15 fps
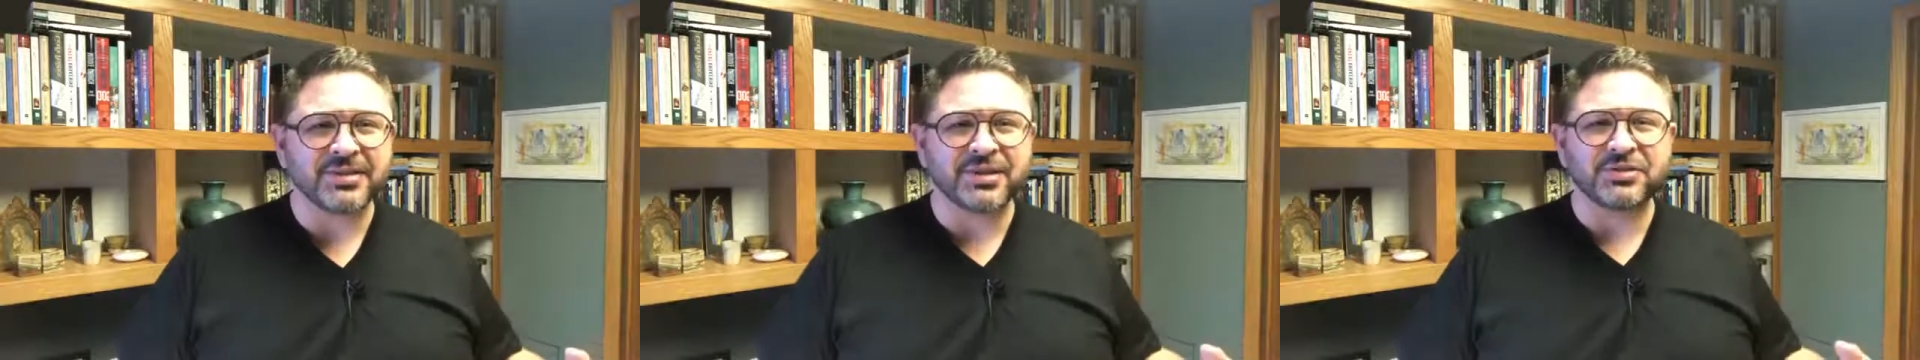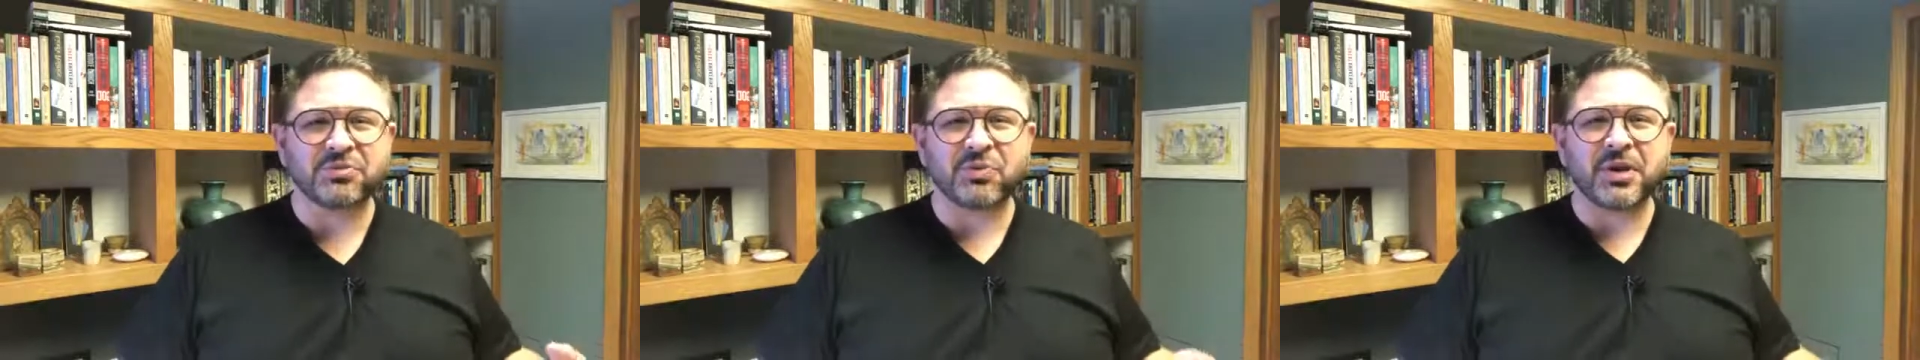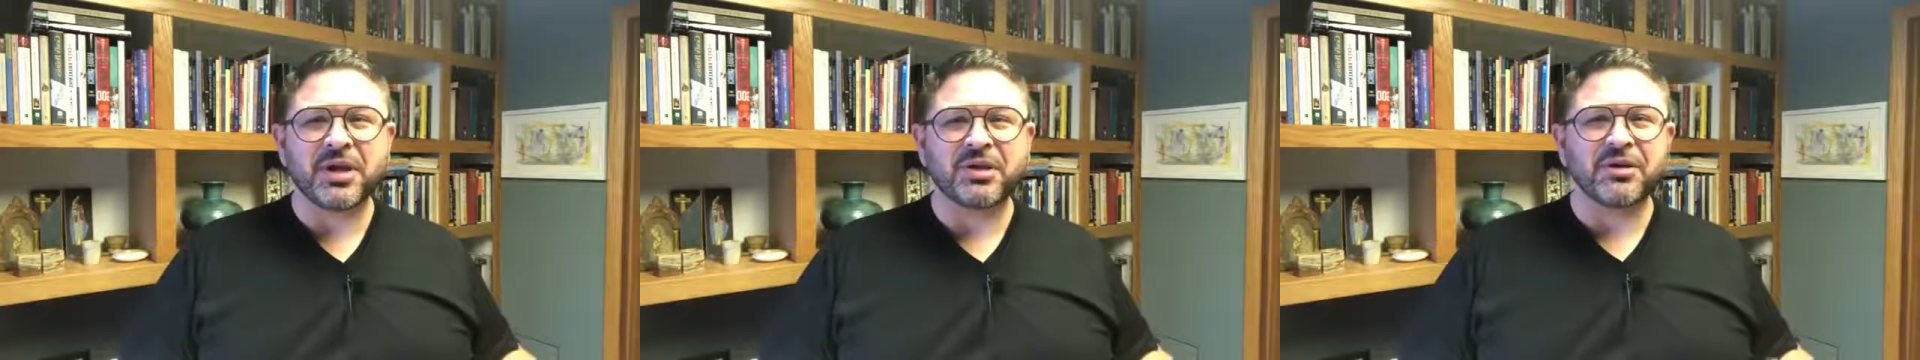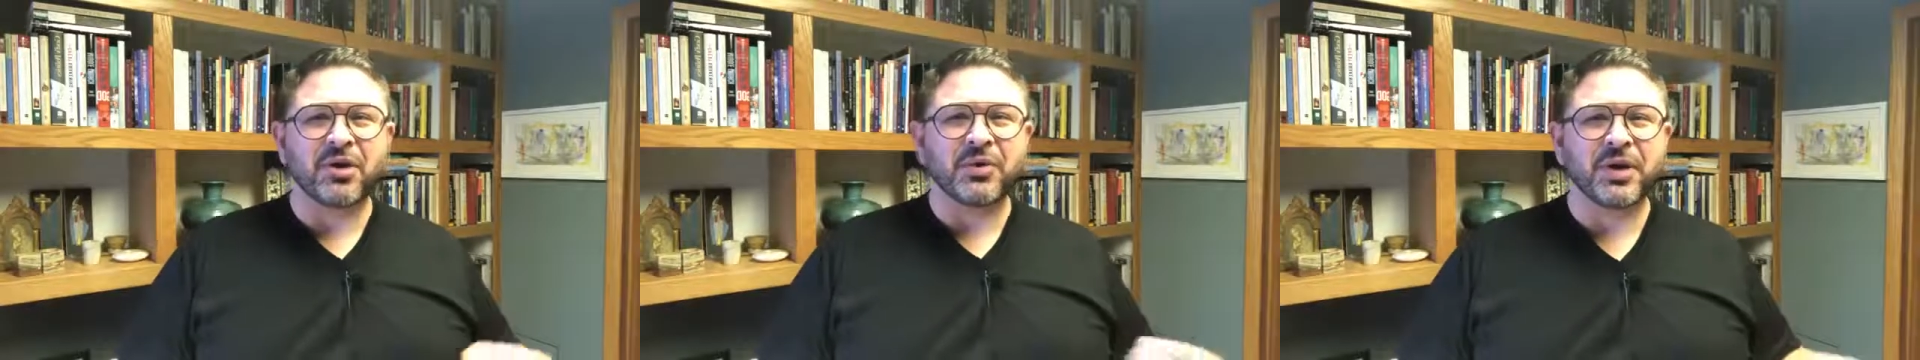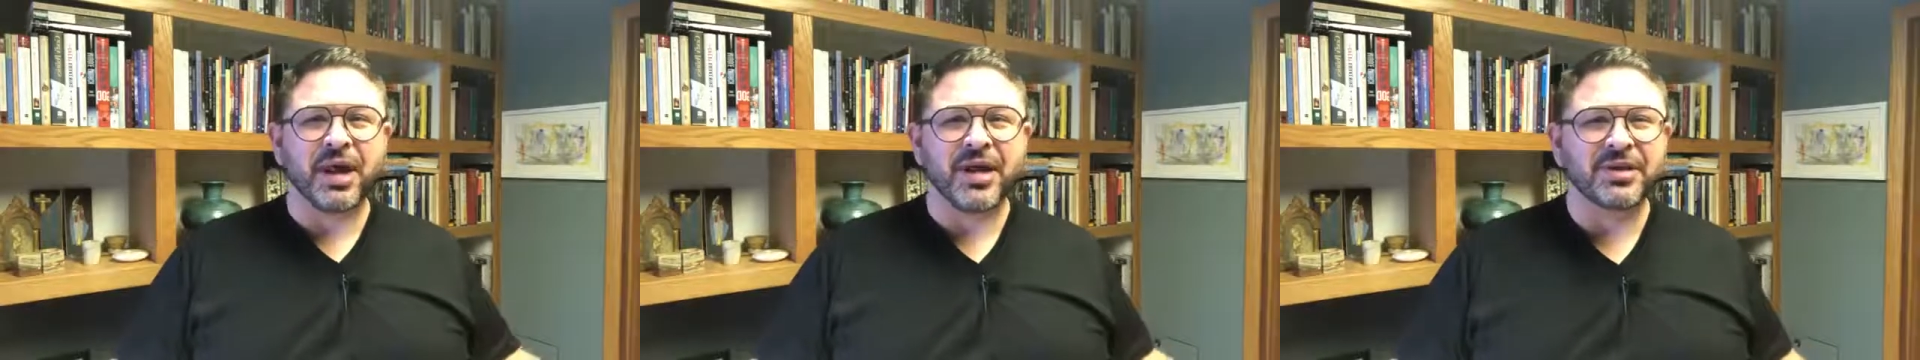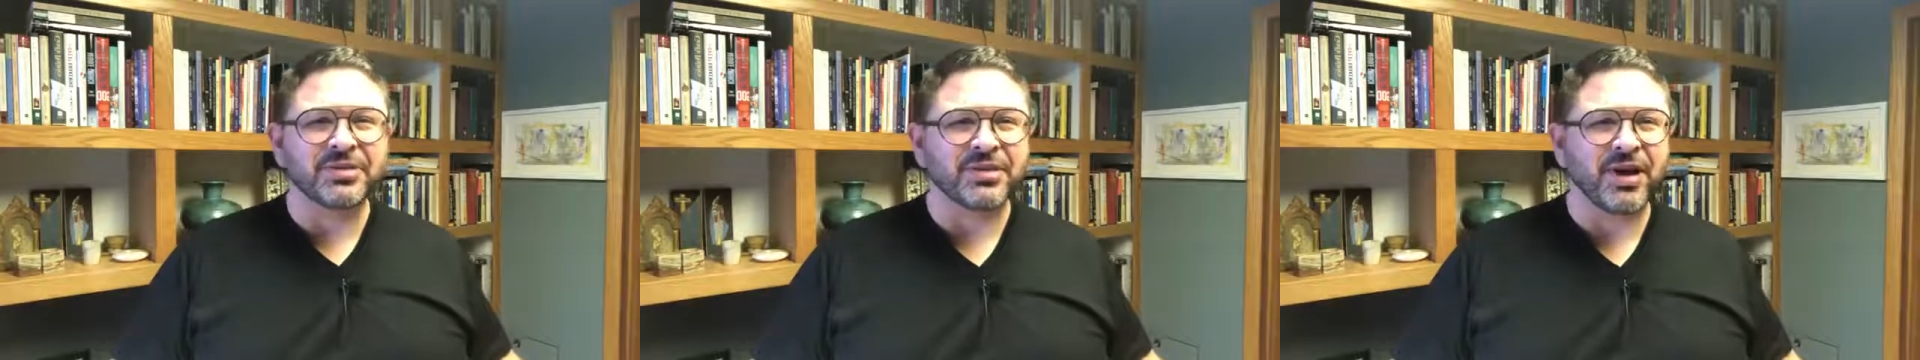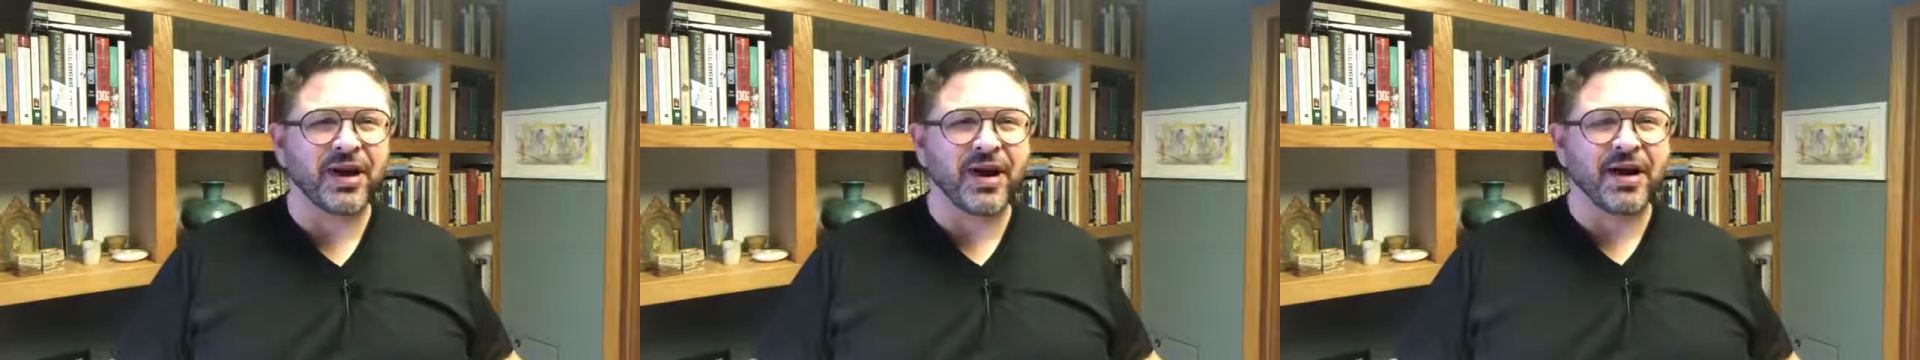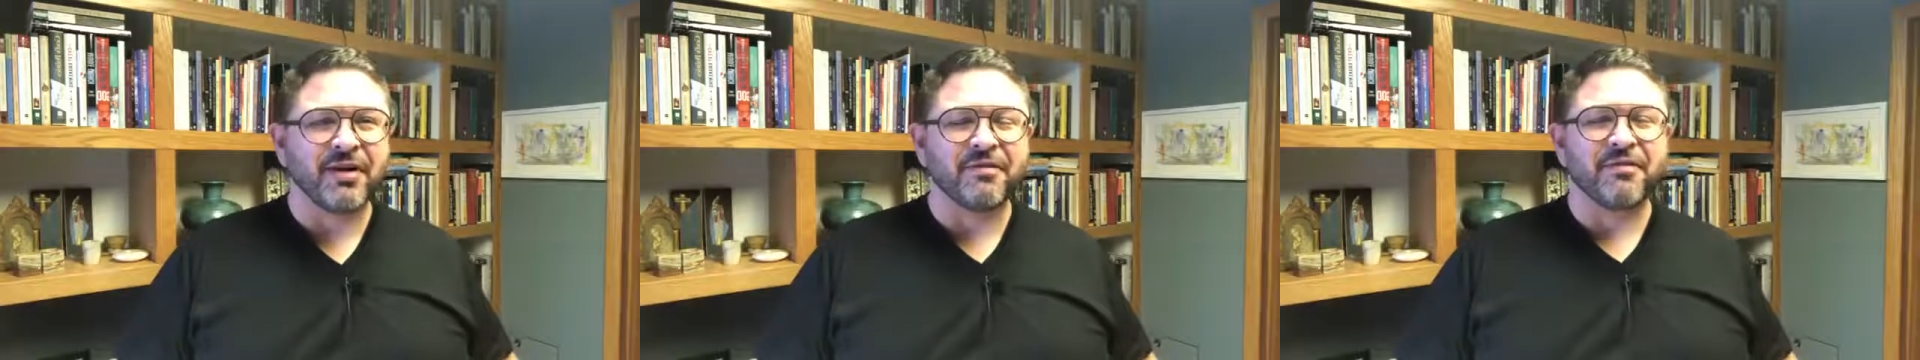this week, no days
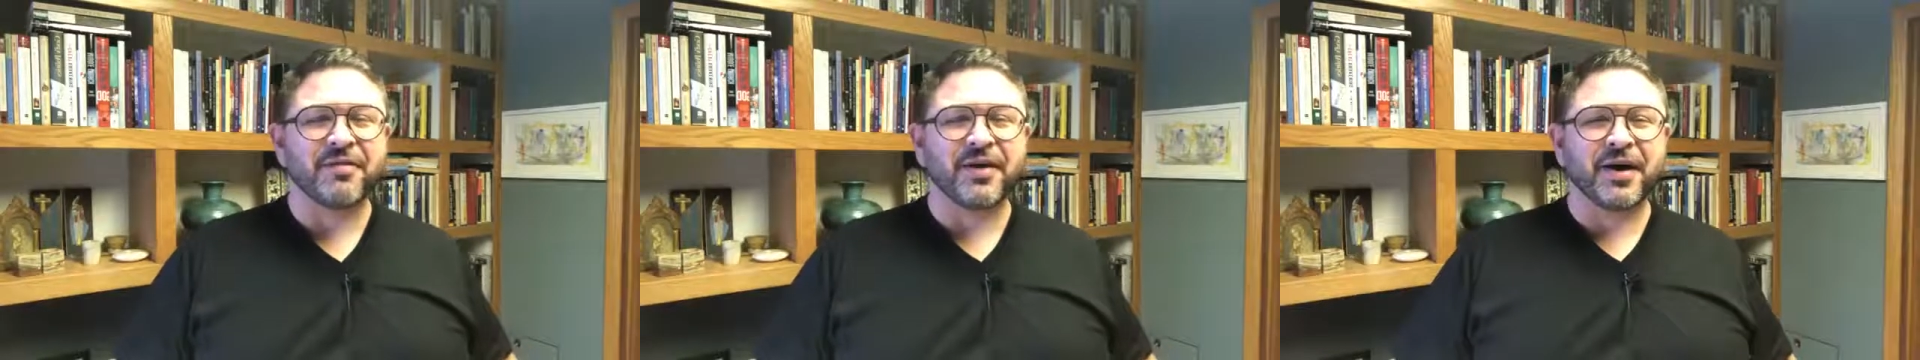off,